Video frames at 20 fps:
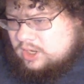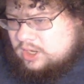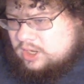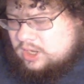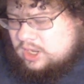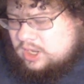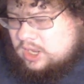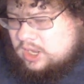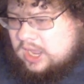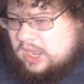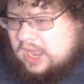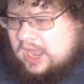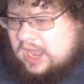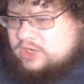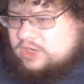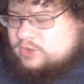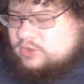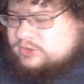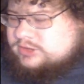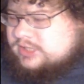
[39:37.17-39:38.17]
I
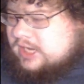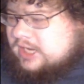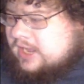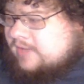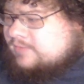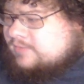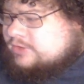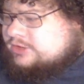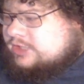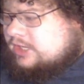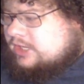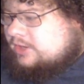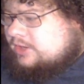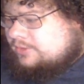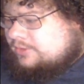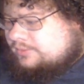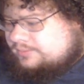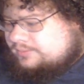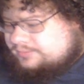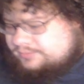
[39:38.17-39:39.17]
used to have a
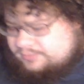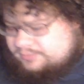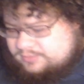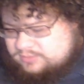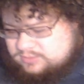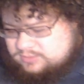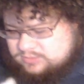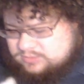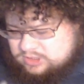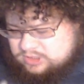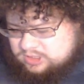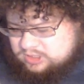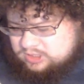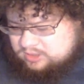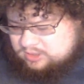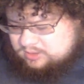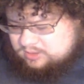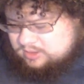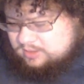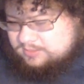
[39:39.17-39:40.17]
channel.
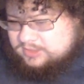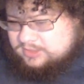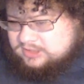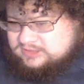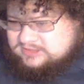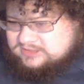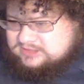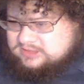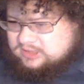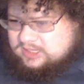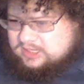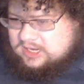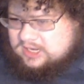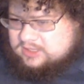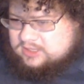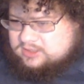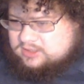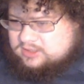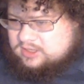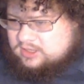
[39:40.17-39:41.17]
I mean, it's still
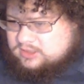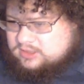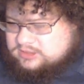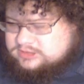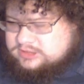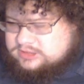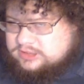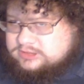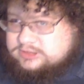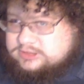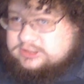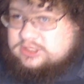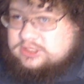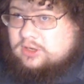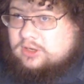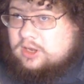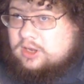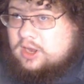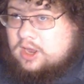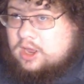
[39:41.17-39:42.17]

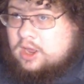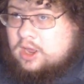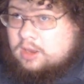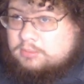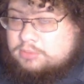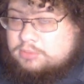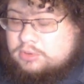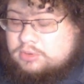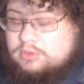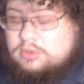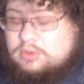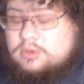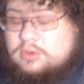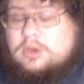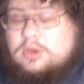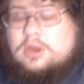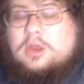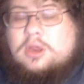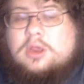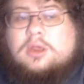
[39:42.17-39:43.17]
up,
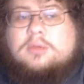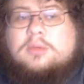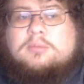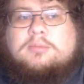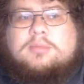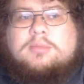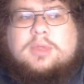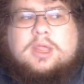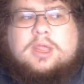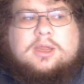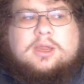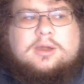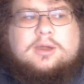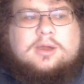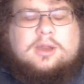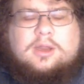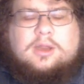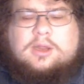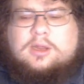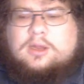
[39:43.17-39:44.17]
but
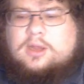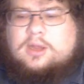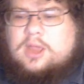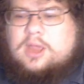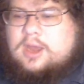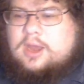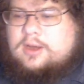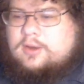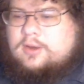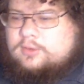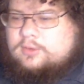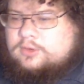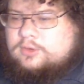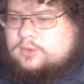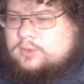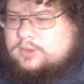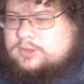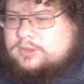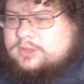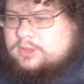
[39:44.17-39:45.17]
I don't
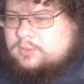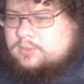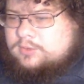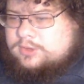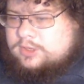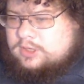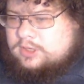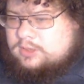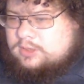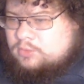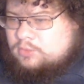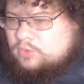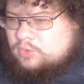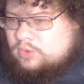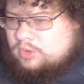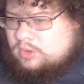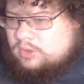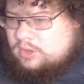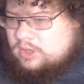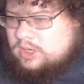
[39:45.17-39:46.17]
do anything with it
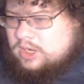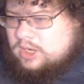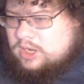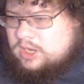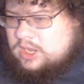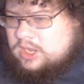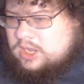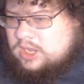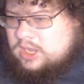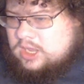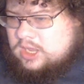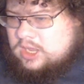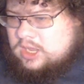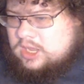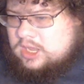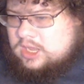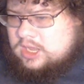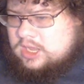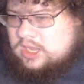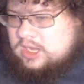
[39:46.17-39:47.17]
anymore.
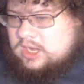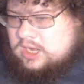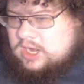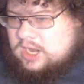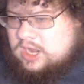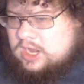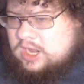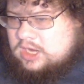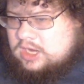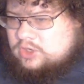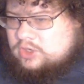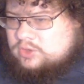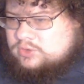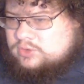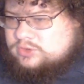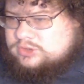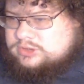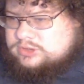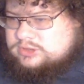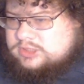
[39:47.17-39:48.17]
And I
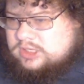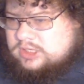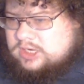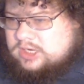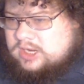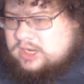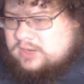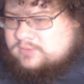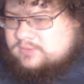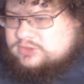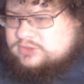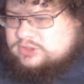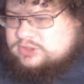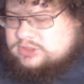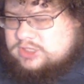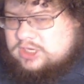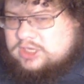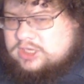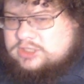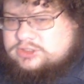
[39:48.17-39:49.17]
used to have
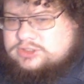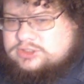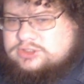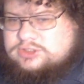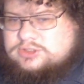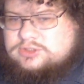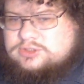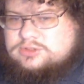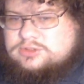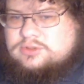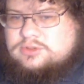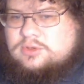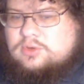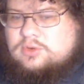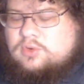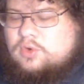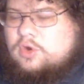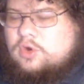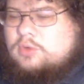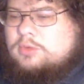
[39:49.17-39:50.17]
such
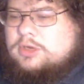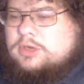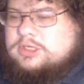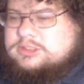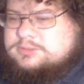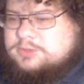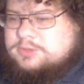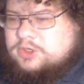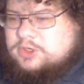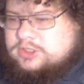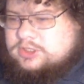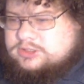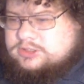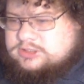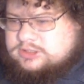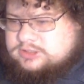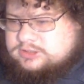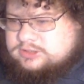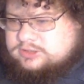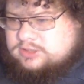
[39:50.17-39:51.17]
horrible
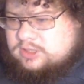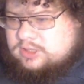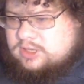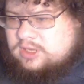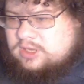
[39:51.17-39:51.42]
experiences.